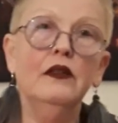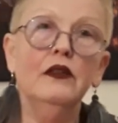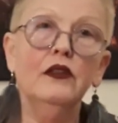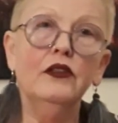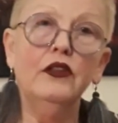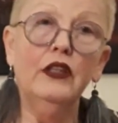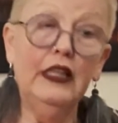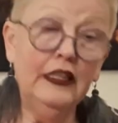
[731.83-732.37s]

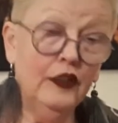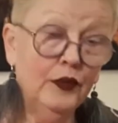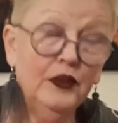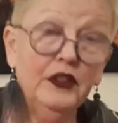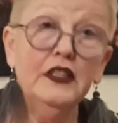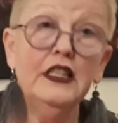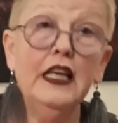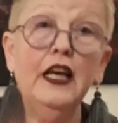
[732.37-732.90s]
So that's what
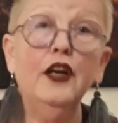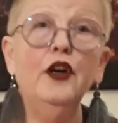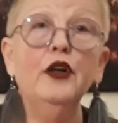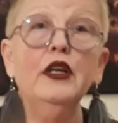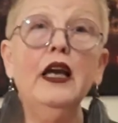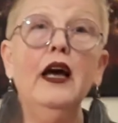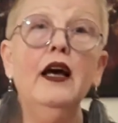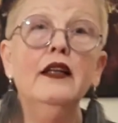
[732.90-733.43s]
the tarot
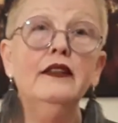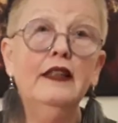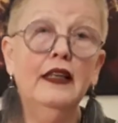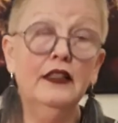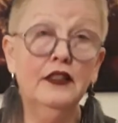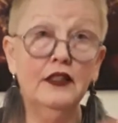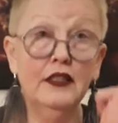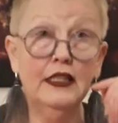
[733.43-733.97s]
cards
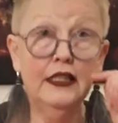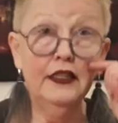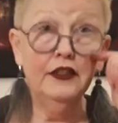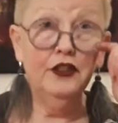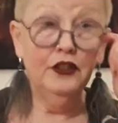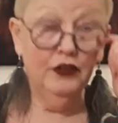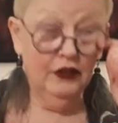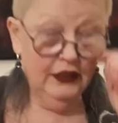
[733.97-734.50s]
had to say
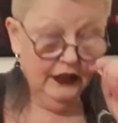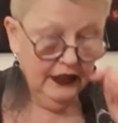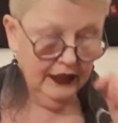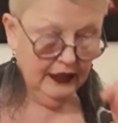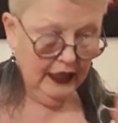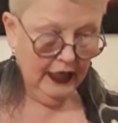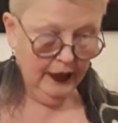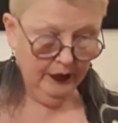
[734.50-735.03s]
to you this
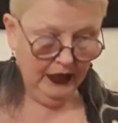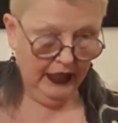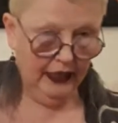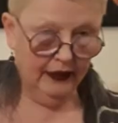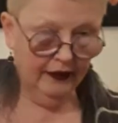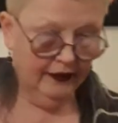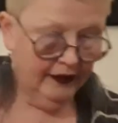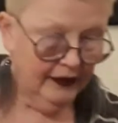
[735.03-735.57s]
time,
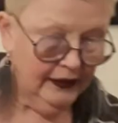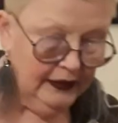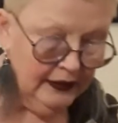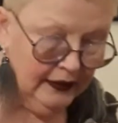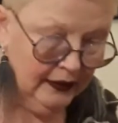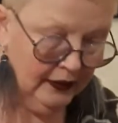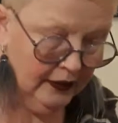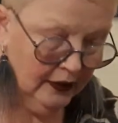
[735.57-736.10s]
Cancer.
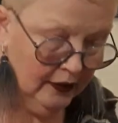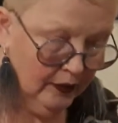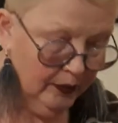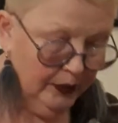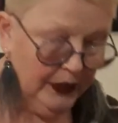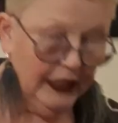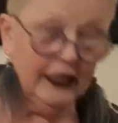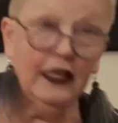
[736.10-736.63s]

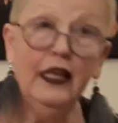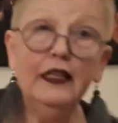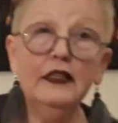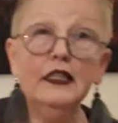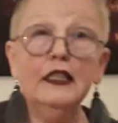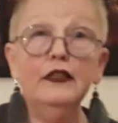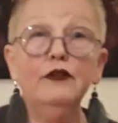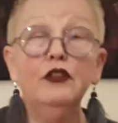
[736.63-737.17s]
But I'd like
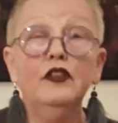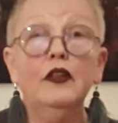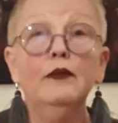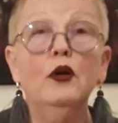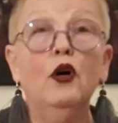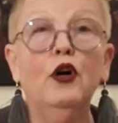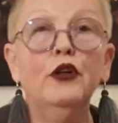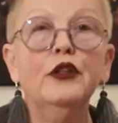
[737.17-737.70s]
to give you some
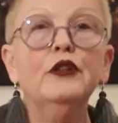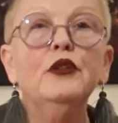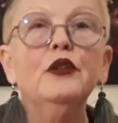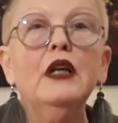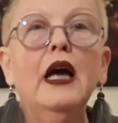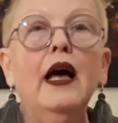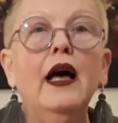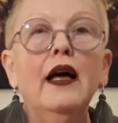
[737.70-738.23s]
oracle
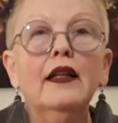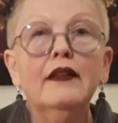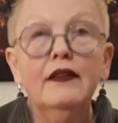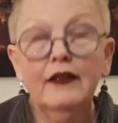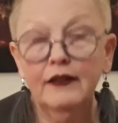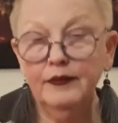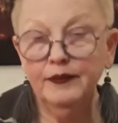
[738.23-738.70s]
cards.